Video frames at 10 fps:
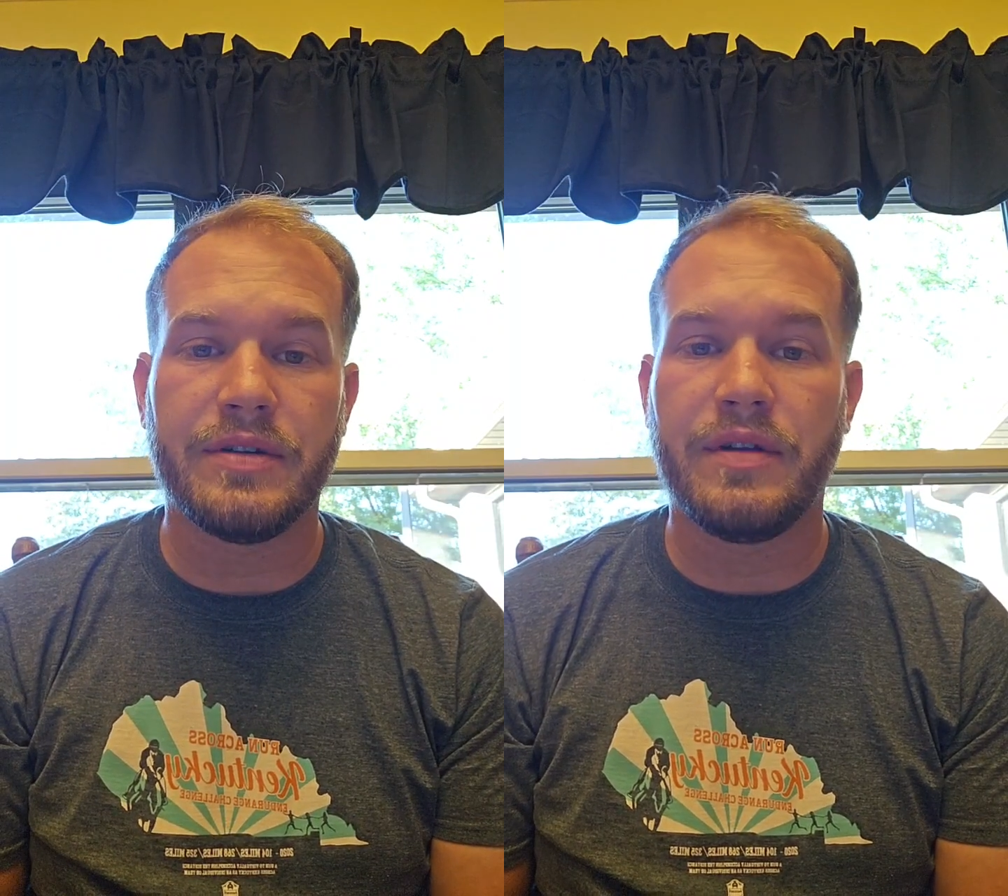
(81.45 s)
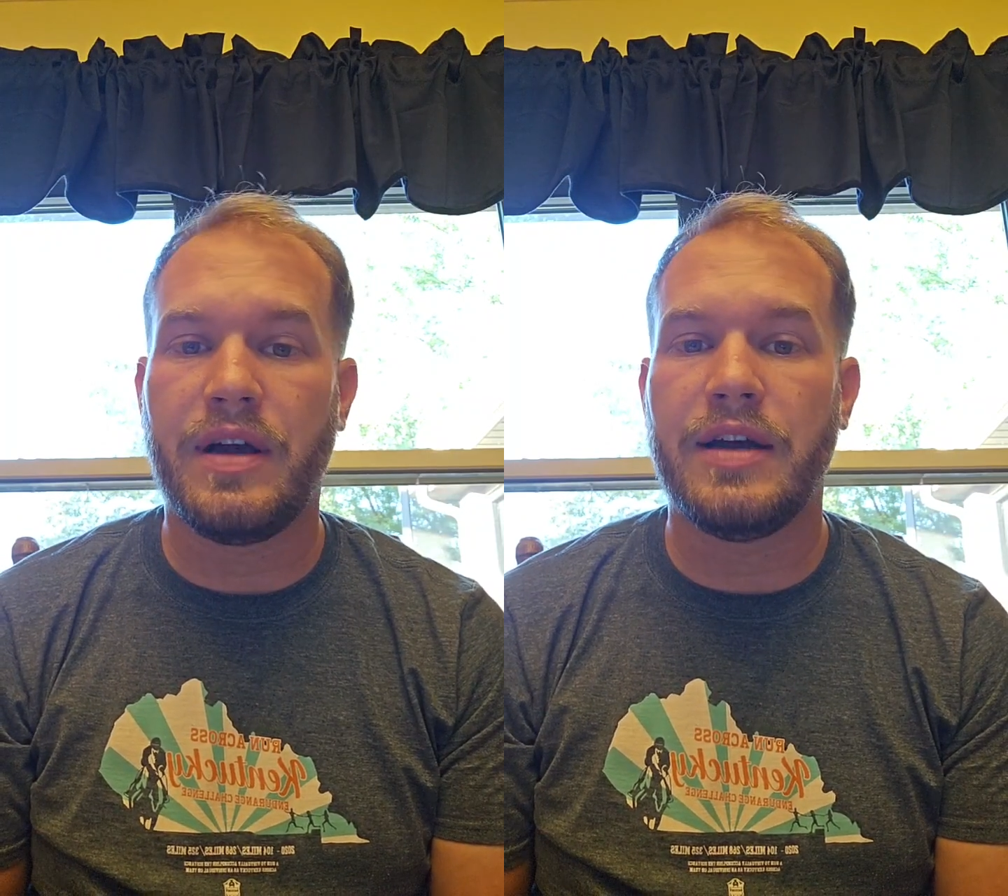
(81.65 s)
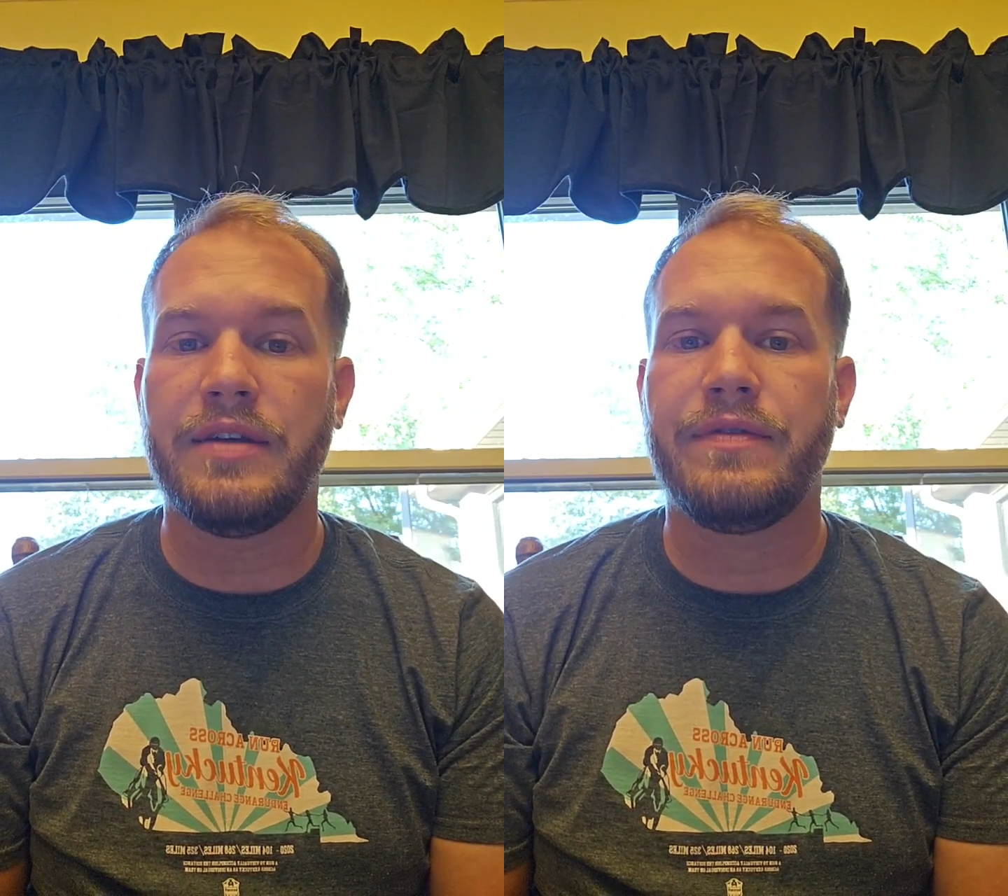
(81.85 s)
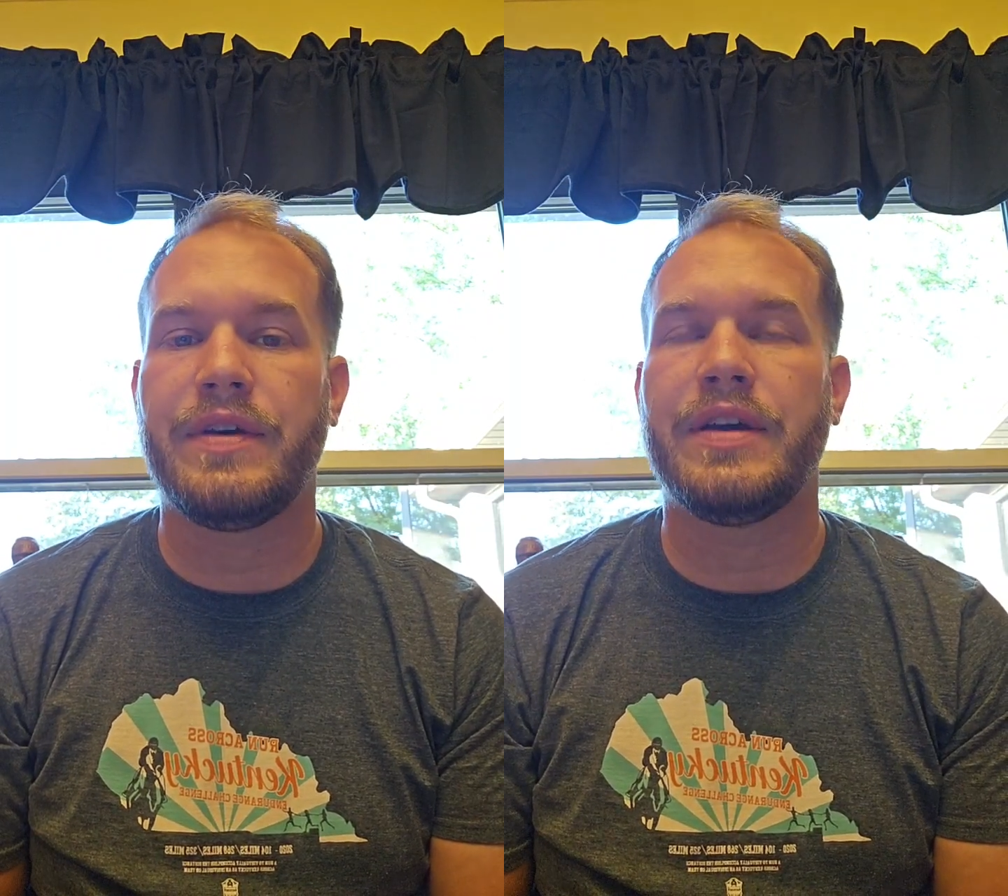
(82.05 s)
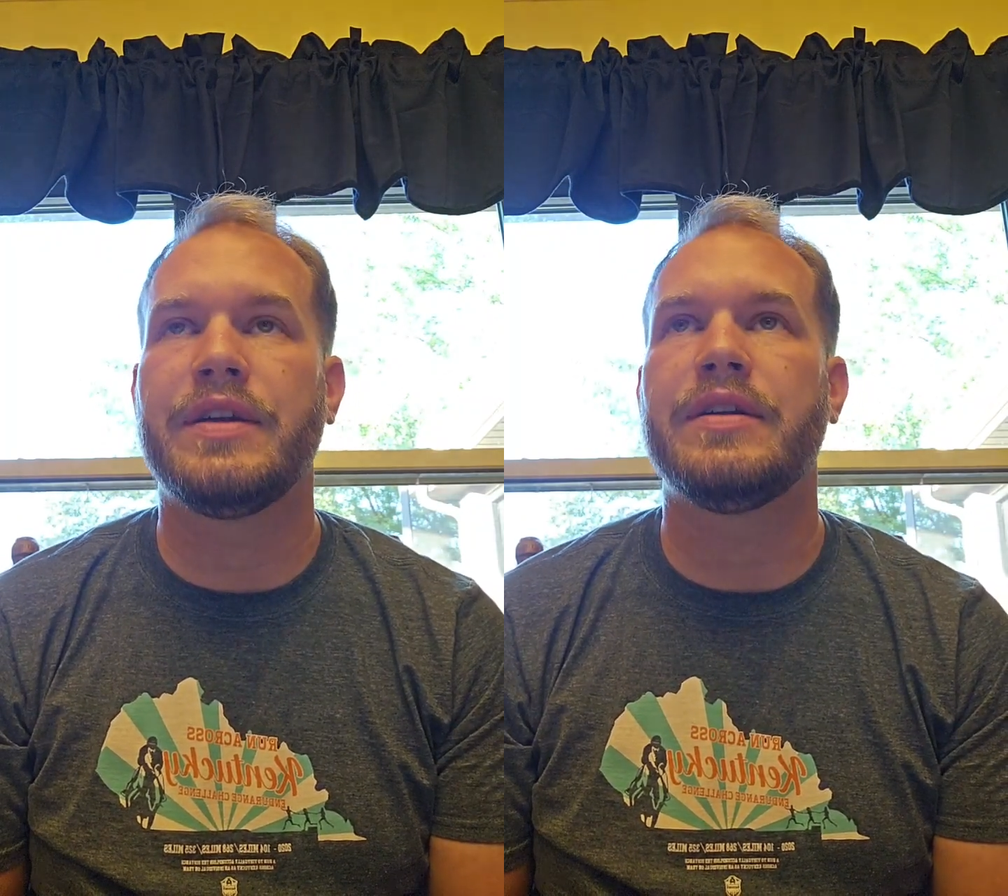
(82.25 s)
their life,
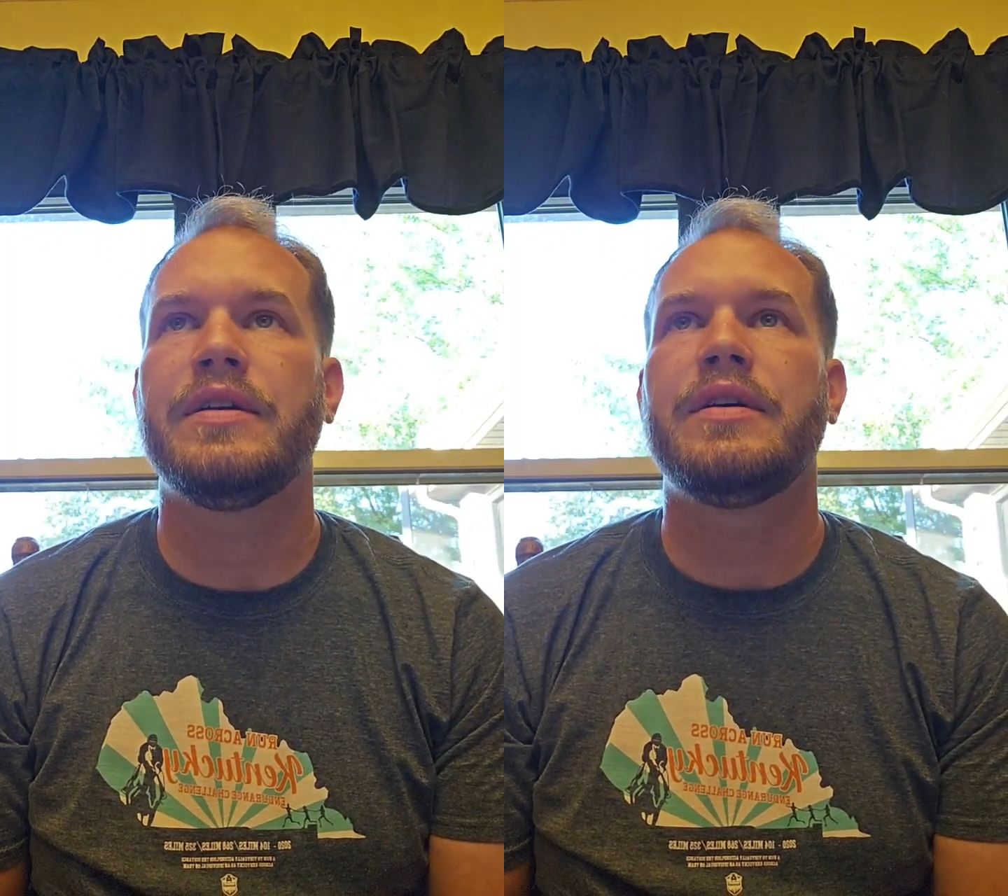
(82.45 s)
and